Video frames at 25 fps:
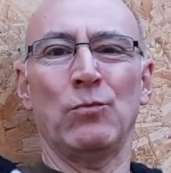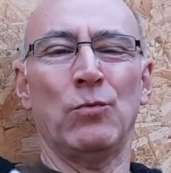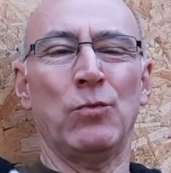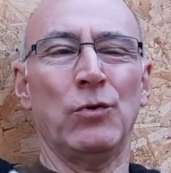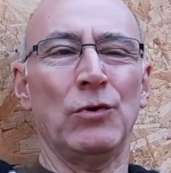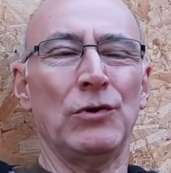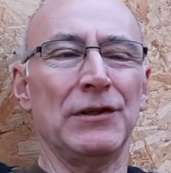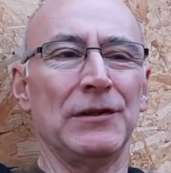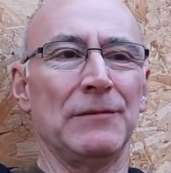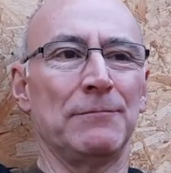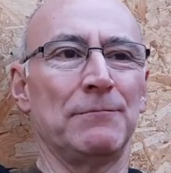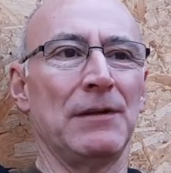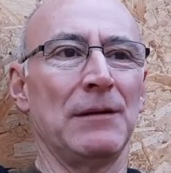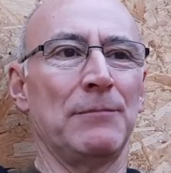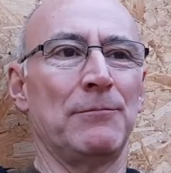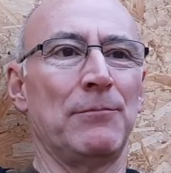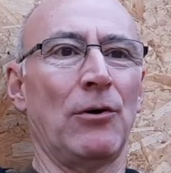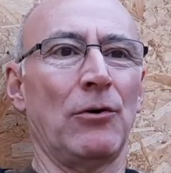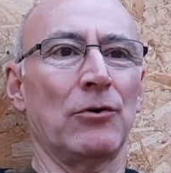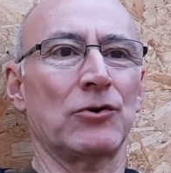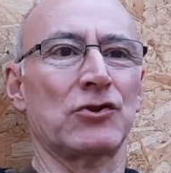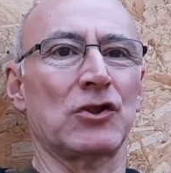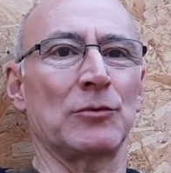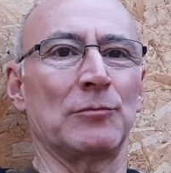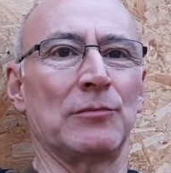would it be
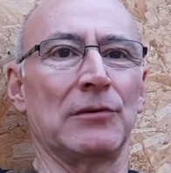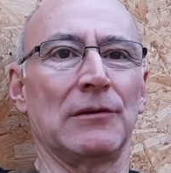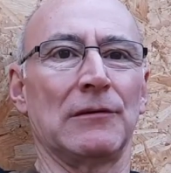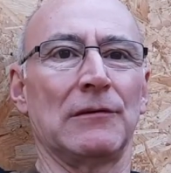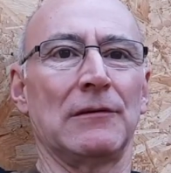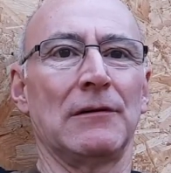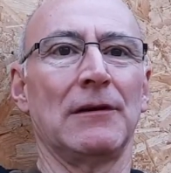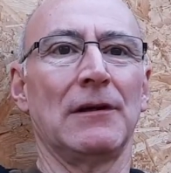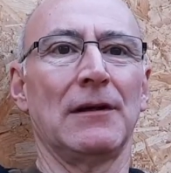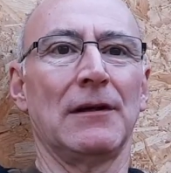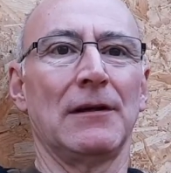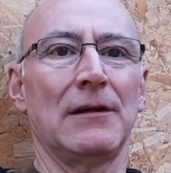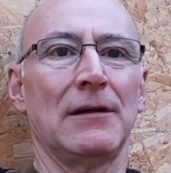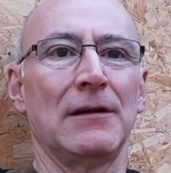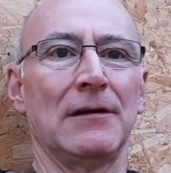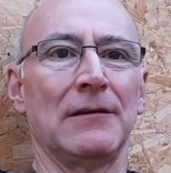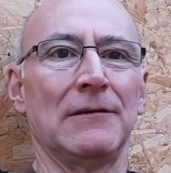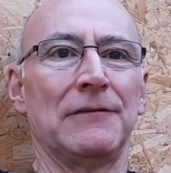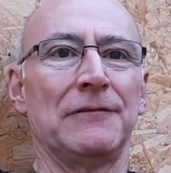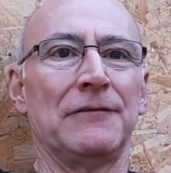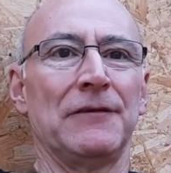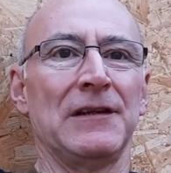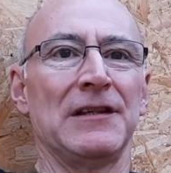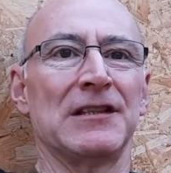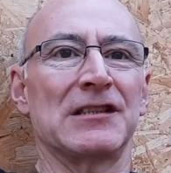possible and
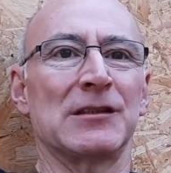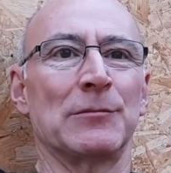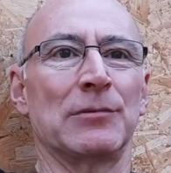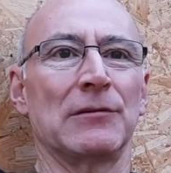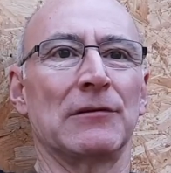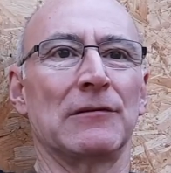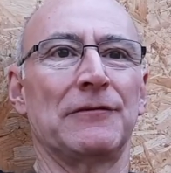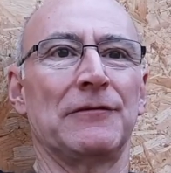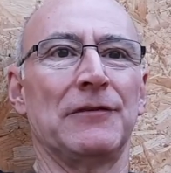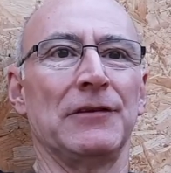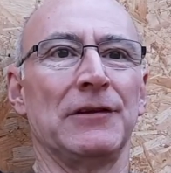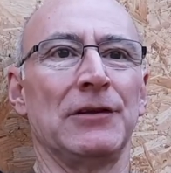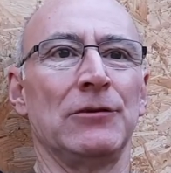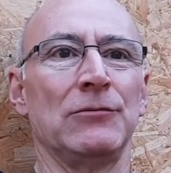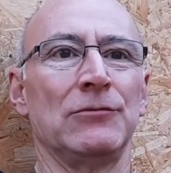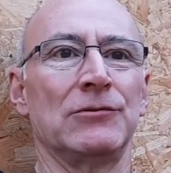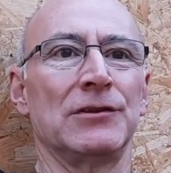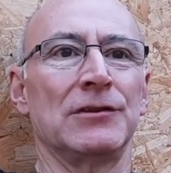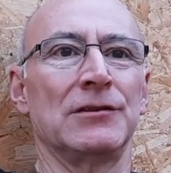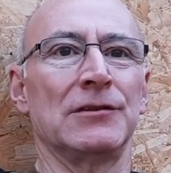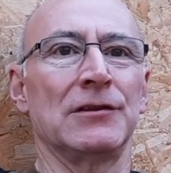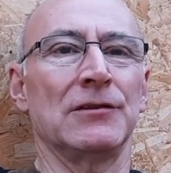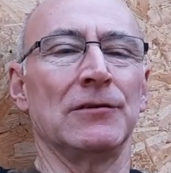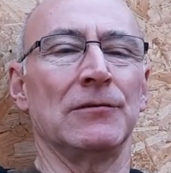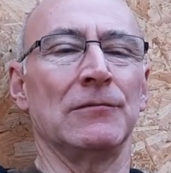feasible for you to
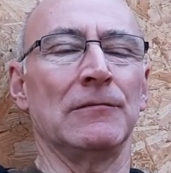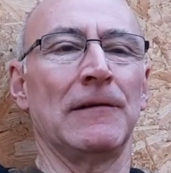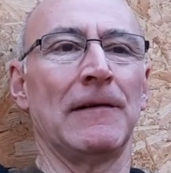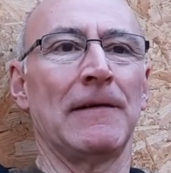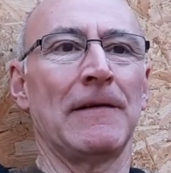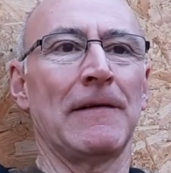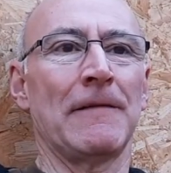do